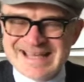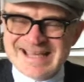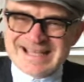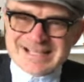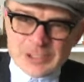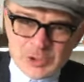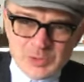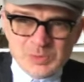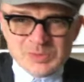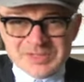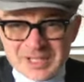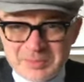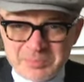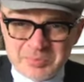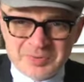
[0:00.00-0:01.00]
cool,
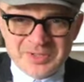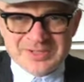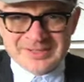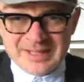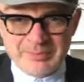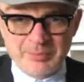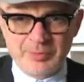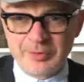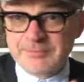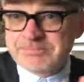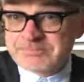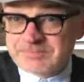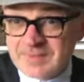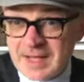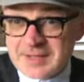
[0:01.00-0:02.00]
temperate,
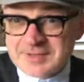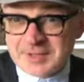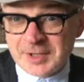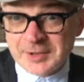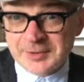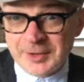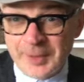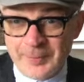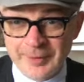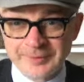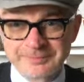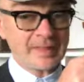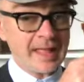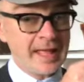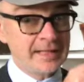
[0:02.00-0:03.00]
that's our climate.
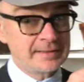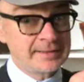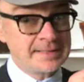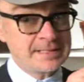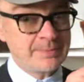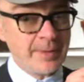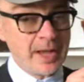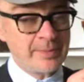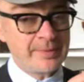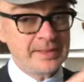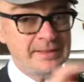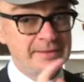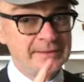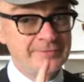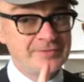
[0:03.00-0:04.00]
And this baby
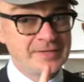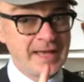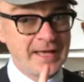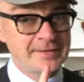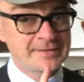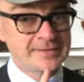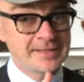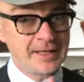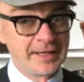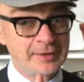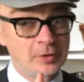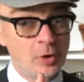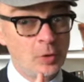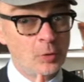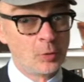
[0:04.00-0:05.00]
lives outside
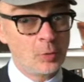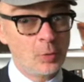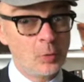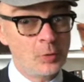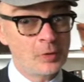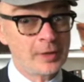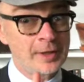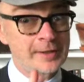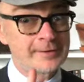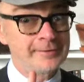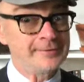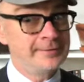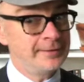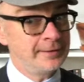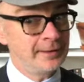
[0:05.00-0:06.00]
all
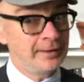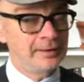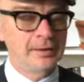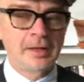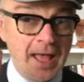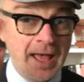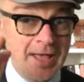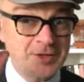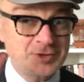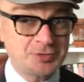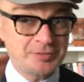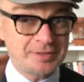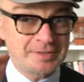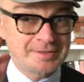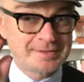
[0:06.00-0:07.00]
year.
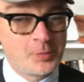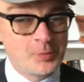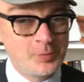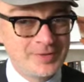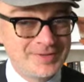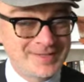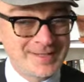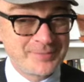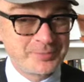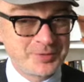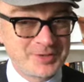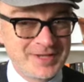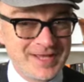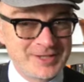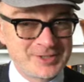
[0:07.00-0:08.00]
Asterix, with some
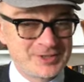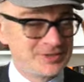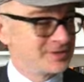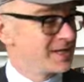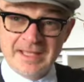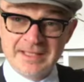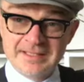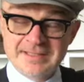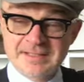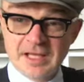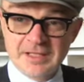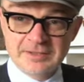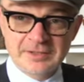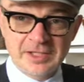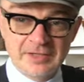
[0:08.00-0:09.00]
protection. It is
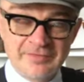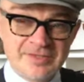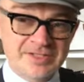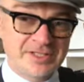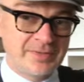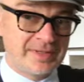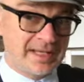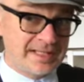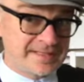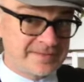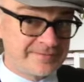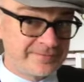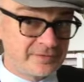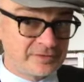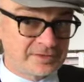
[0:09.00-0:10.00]
undercover, so it gets
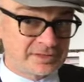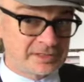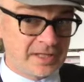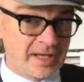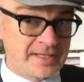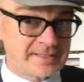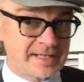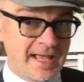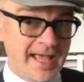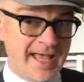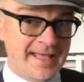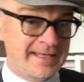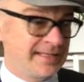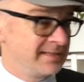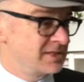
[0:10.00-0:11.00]
filtered light,
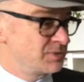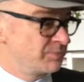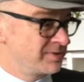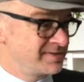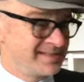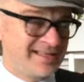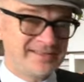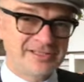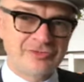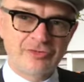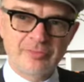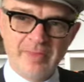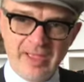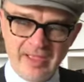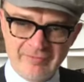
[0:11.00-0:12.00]
and it is protected
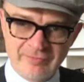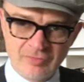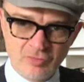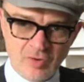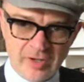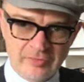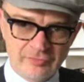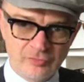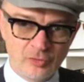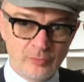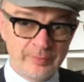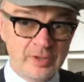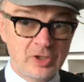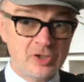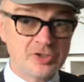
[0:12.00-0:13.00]
from heavy rainfall
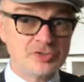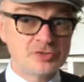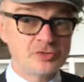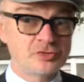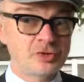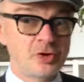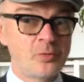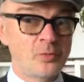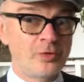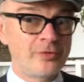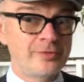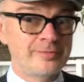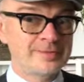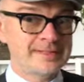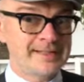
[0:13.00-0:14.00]
because you don't want
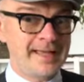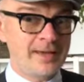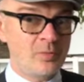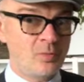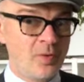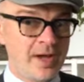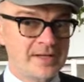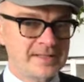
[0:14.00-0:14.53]
them to get wet